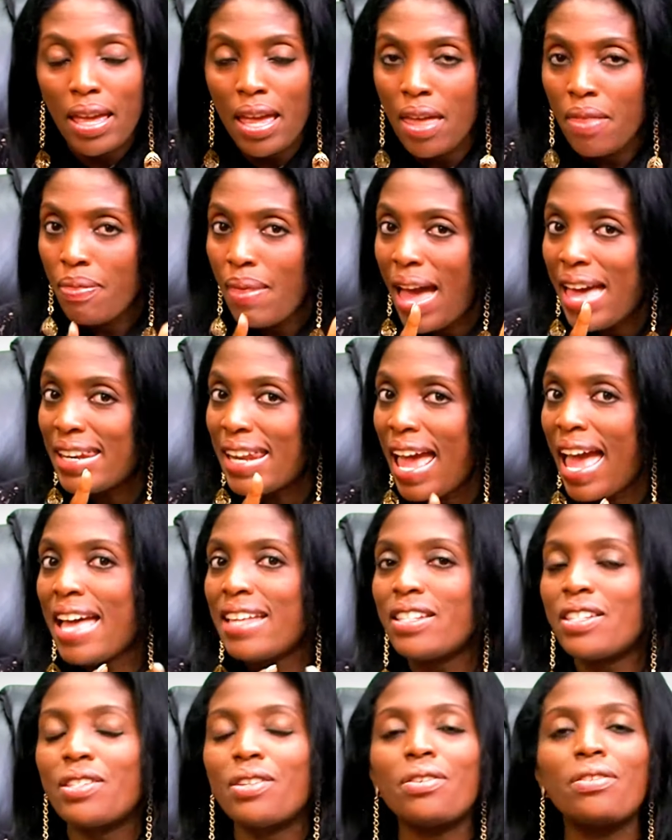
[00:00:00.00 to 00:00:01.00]
And that
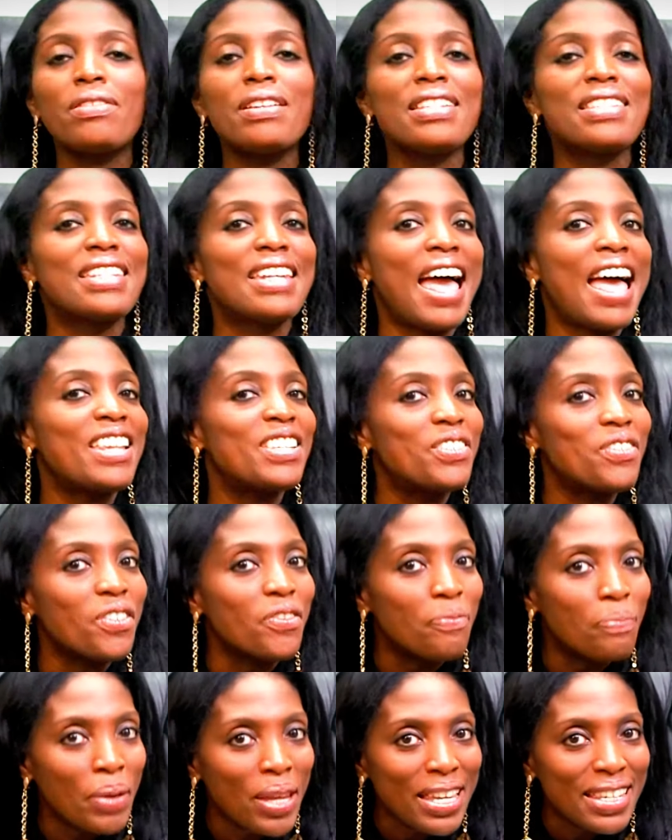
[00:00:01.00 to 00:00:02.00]
answer is an answer
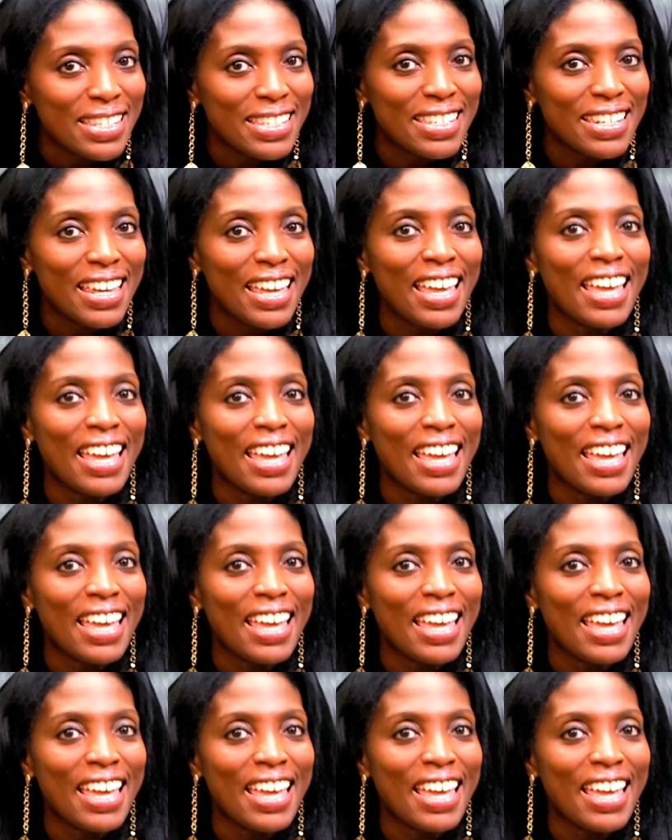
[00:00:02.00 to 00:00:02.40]
of peace,